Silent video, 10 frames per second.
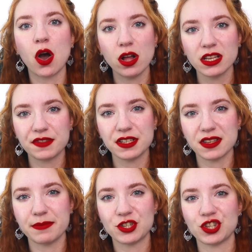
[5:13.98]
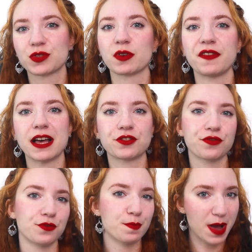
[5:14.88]
All of these images were found
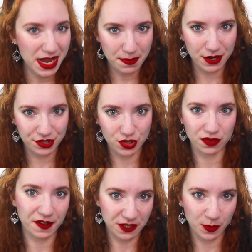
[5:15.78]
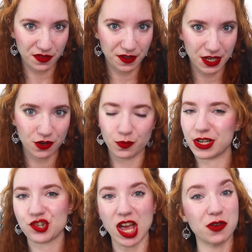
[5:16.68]
through my personal Facebook feed,
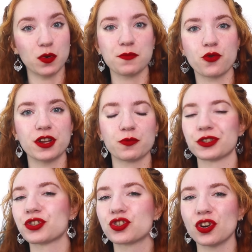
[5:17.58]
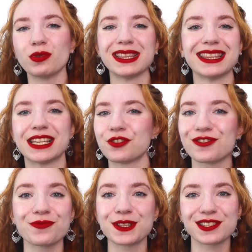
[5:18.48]
which at one point was so
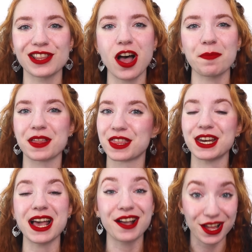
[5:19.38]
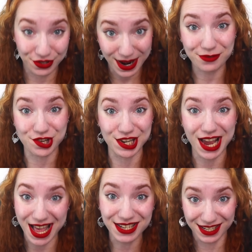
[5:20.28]
littered with slop that I got
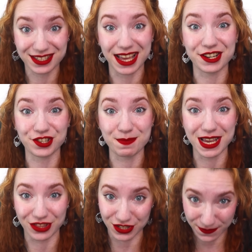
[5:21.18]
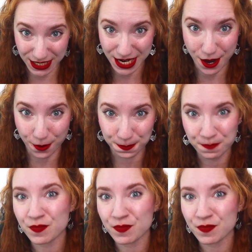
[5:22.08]
grouchy and decided to make this video.